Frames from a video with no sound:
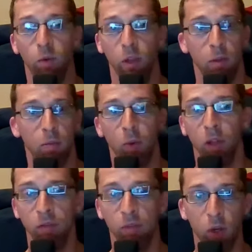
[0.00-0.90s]
It could be
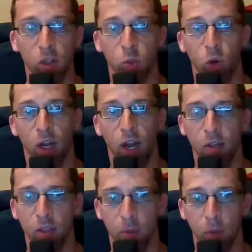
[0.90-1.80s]
really focused
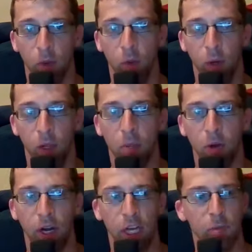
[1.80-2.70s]
workouts, something with a really
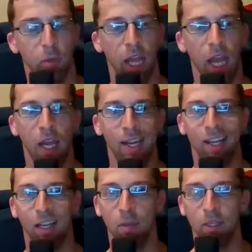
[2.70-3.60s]
periodized plan.
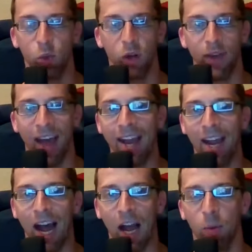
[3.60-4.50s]
It can be sort of ad
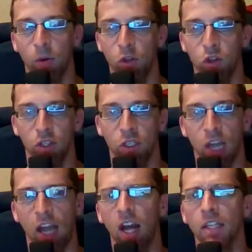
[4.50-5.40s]
hoc where you just
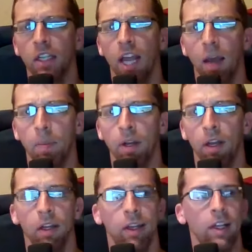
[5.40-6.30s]
decide, today I'm
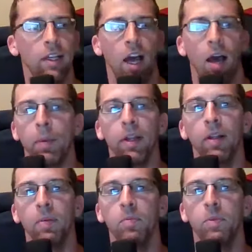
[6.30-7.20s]
gonna
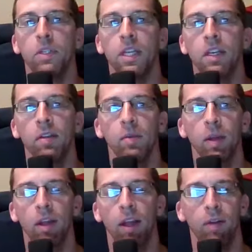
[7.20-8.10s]
see
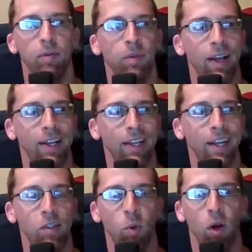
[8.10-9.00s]
if I can
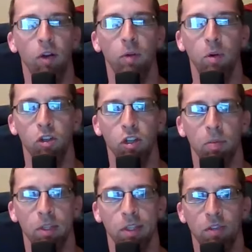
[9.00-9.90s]
get to 100
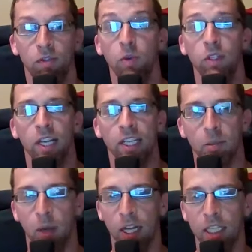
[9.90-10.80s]
push-ups in as few sets
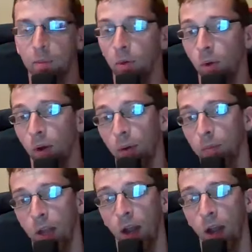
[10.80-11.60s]
as possible, or